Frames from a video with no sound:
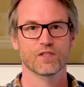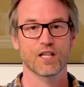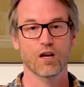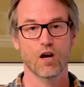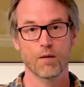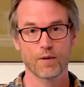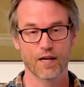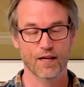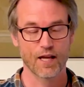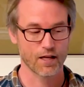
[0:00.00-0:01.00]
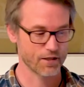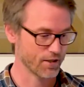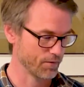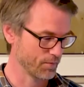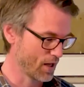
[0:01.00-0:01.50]
Take a hop like
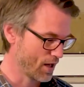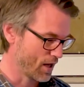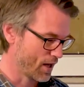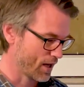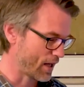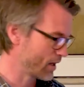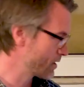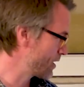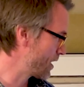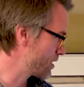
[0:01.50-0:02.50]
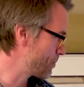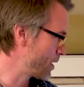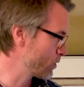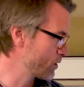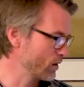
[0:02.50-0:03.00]
Galaxy. Galaxy has
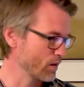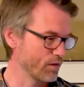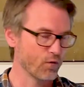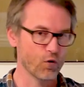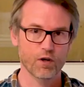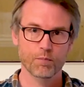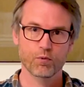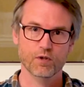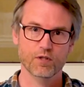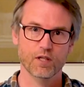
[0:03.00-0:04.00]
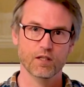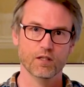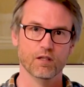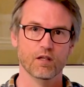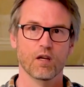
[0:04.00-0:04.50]
about
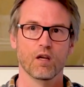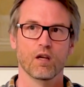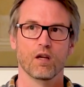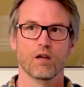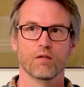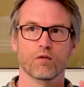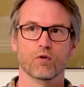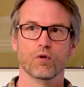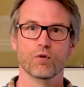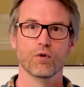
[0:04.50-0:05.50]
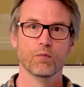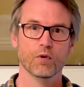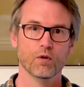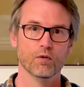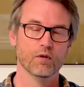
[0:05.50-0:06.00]
40%
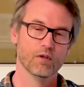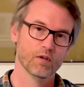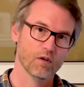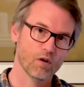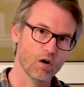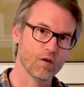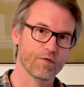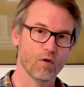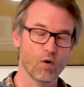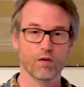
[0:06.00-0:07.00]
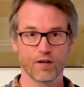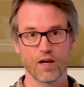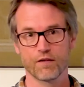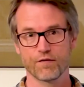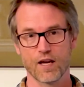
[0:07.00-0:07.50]
co-humulone of all the
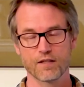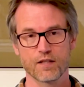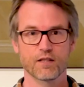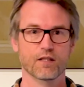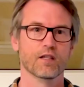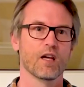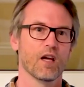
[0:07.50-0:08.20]
alpha acids,